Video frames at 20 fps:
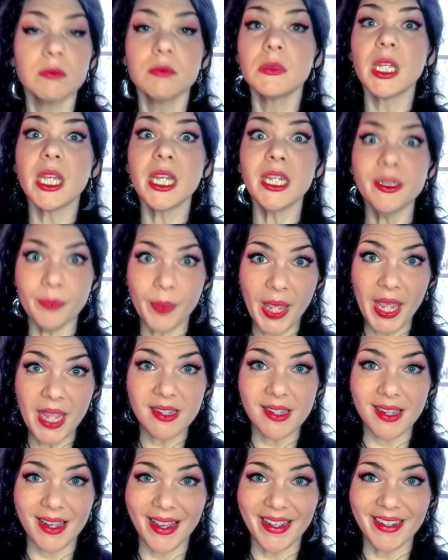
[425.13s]
And
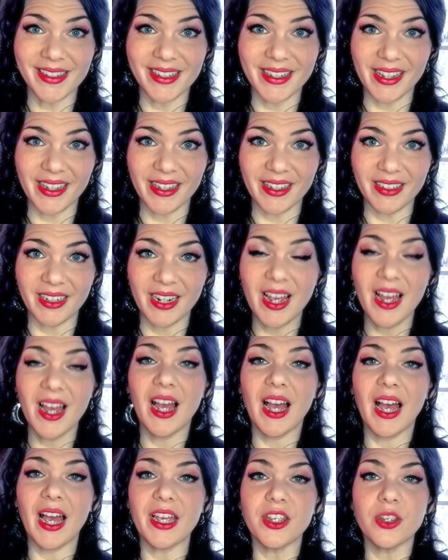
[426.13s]
paint I did.
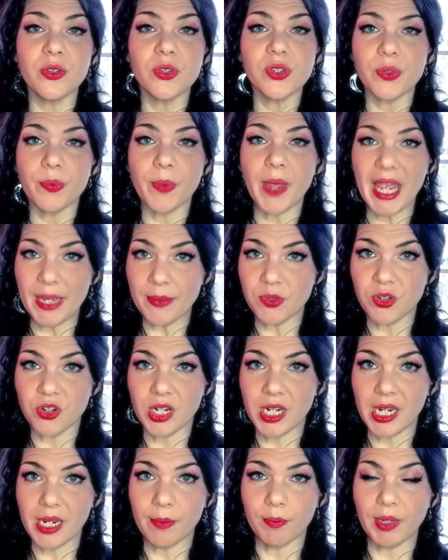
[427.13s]
I used some
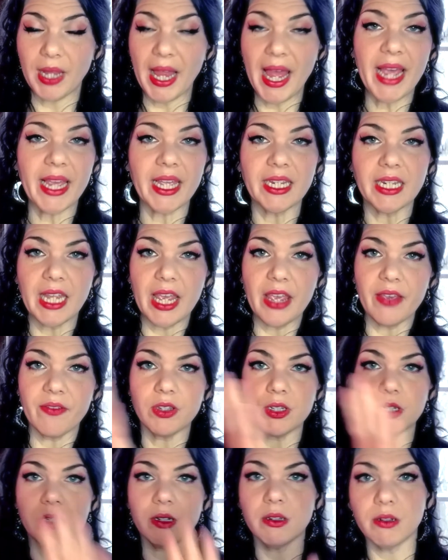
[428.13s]
Amsterdam black and gave
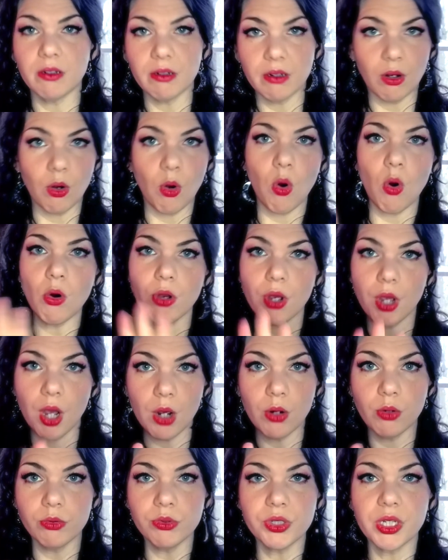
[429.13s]
it a whole
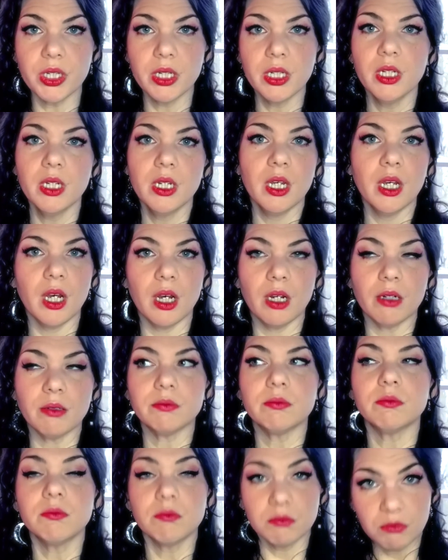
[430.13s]
coat,
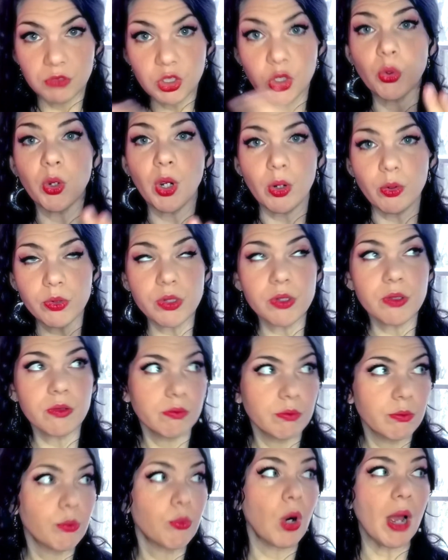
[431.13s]
2 coats,
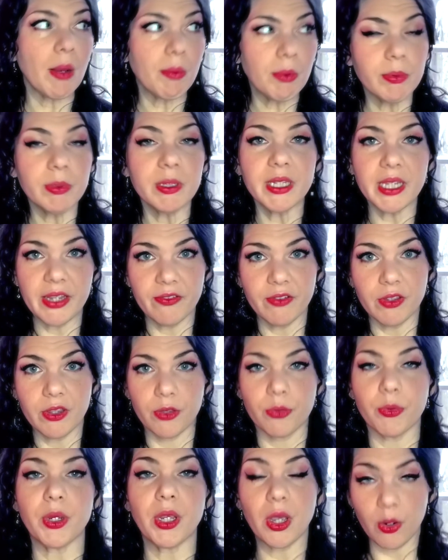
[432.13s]
probably even
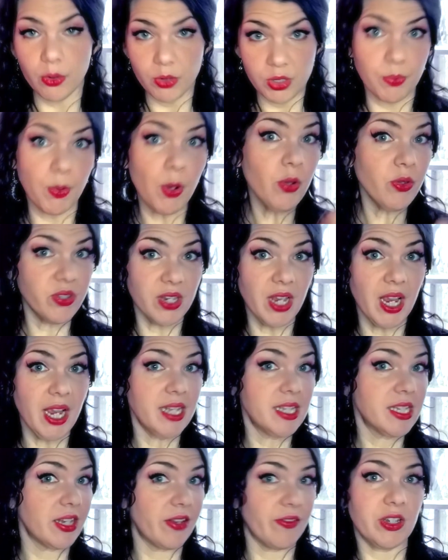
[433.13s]
3 coats, both
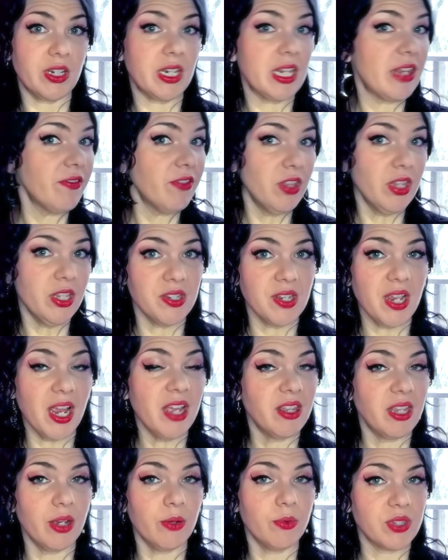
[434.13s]
sides even the
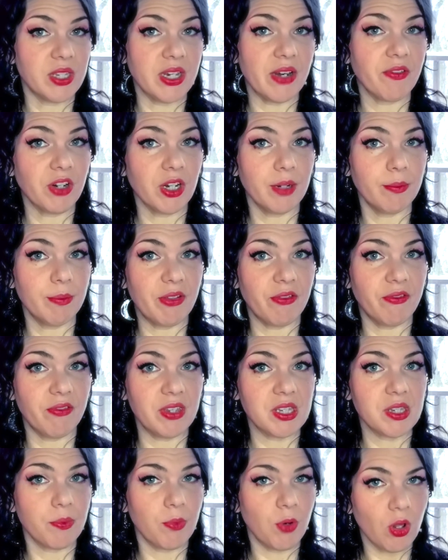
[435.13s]
side that was never gonna be
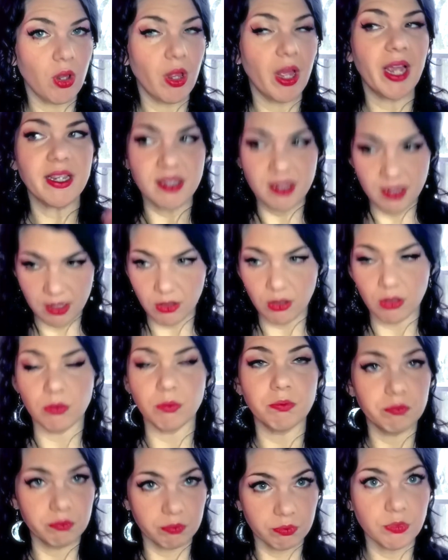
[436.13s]
visible, I still
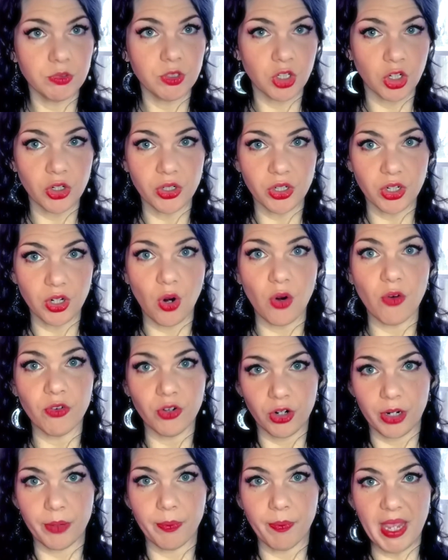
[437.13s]
turned it
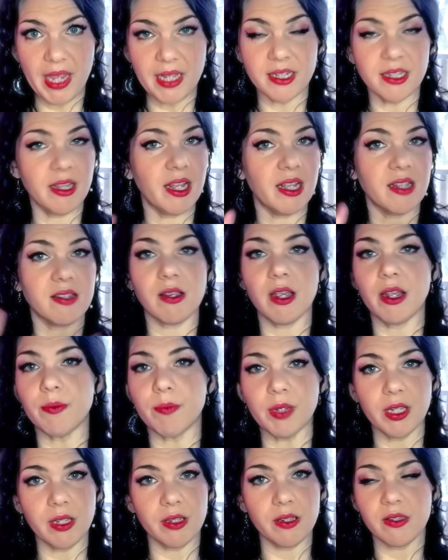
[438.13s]
over and painted that side
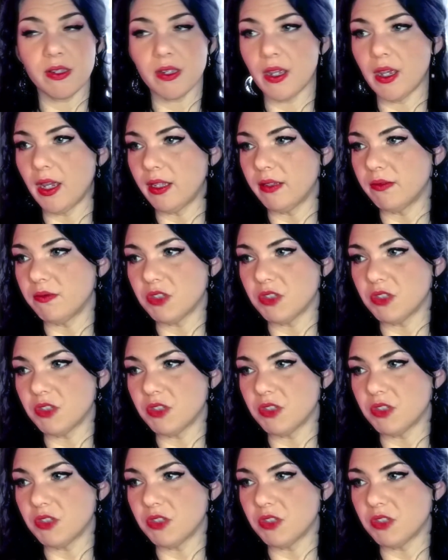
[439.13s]
because I